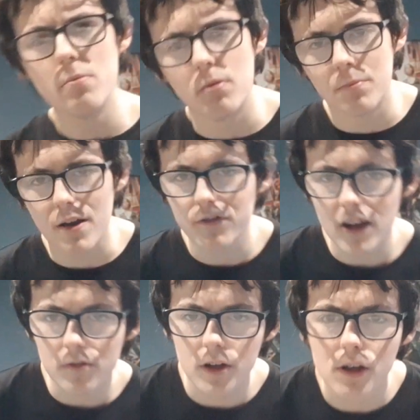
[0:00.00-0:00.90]
But my
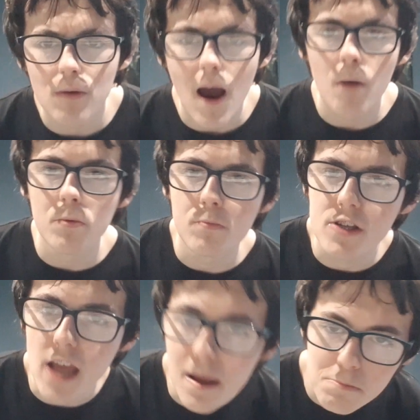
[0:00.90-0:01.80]
favourite new album
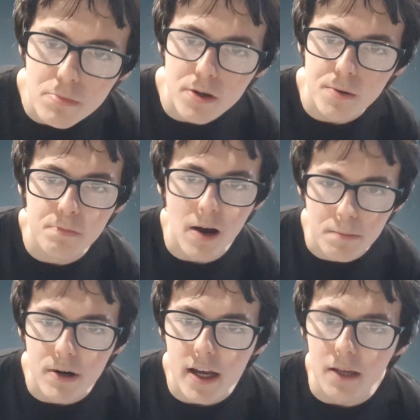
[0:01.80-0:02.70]
was Ember by
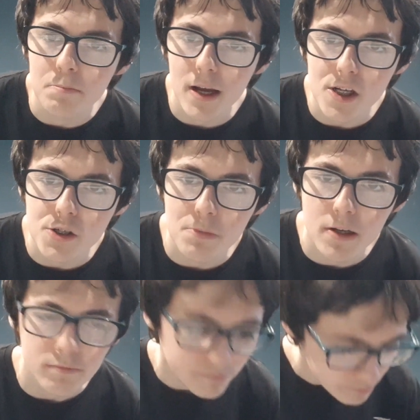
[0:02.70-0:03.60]
Breaking
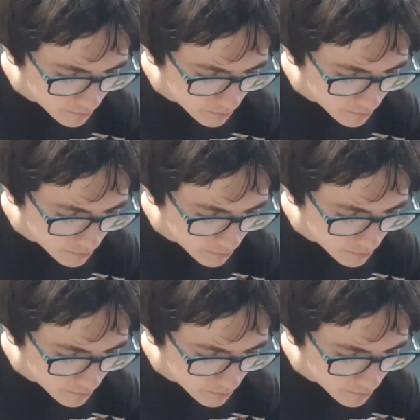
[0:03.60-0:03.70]
Benjamin.